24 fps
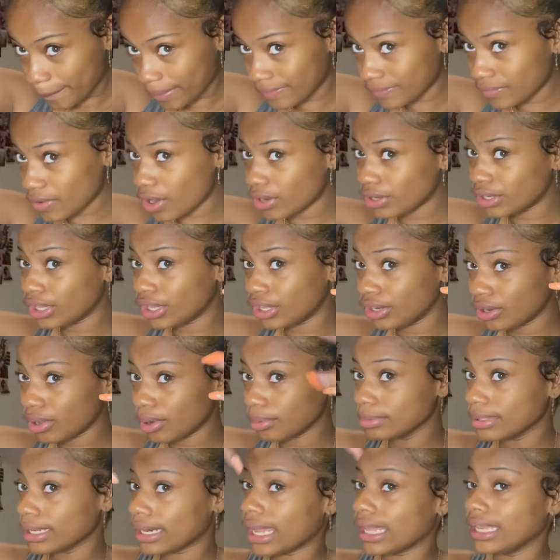If y'all didn't know
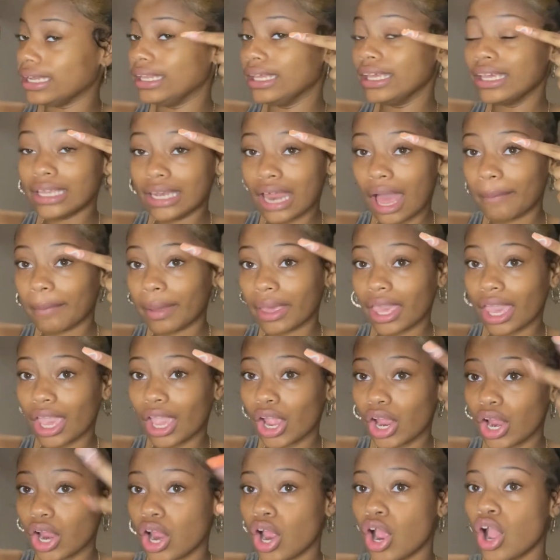that I did dye my
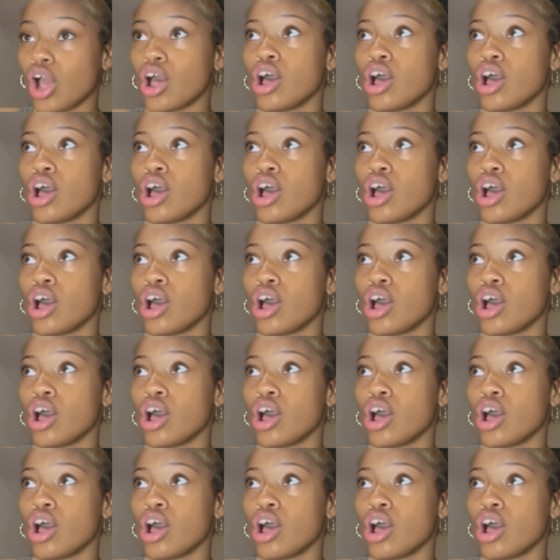hair,